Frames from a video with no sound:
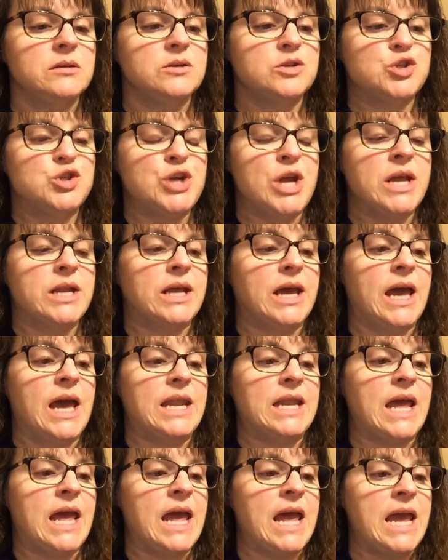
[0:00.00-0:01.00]
Jana
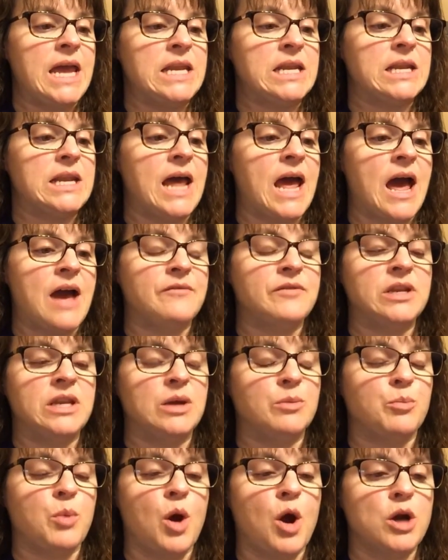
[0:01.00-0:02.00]
had hated having
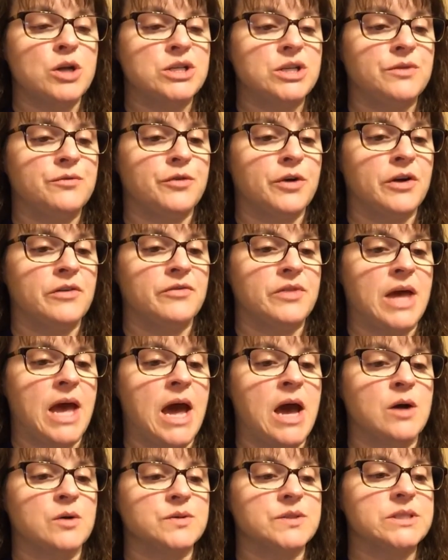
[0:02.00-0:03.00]
it parked in front of the
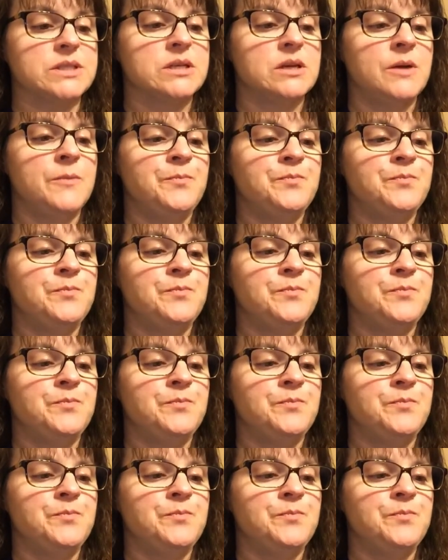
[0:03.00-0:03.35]
house,